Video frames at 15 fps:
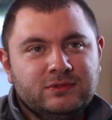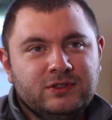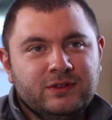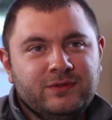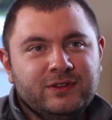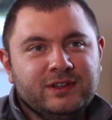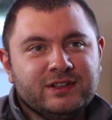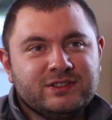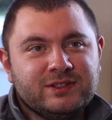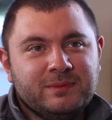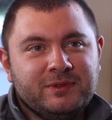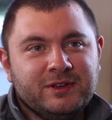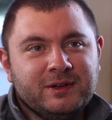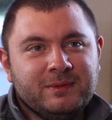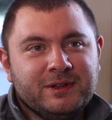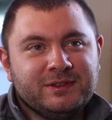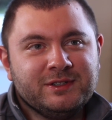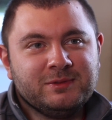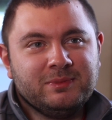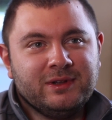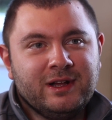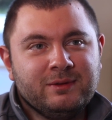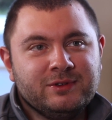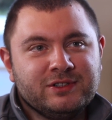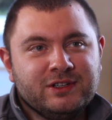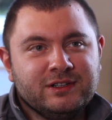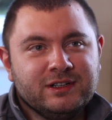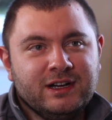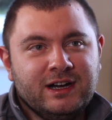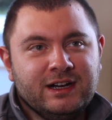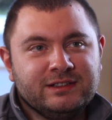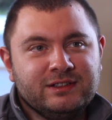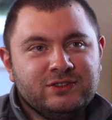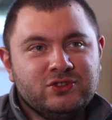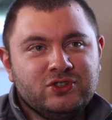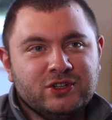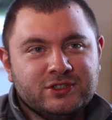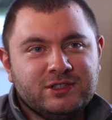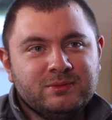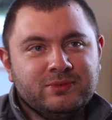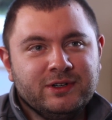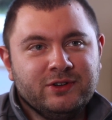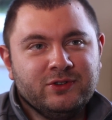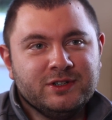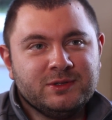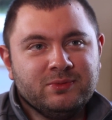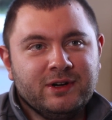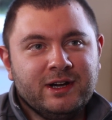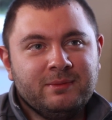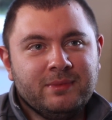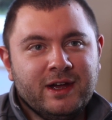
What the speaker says: Do you feel like something about this plot was concocted just to bring Chris Pine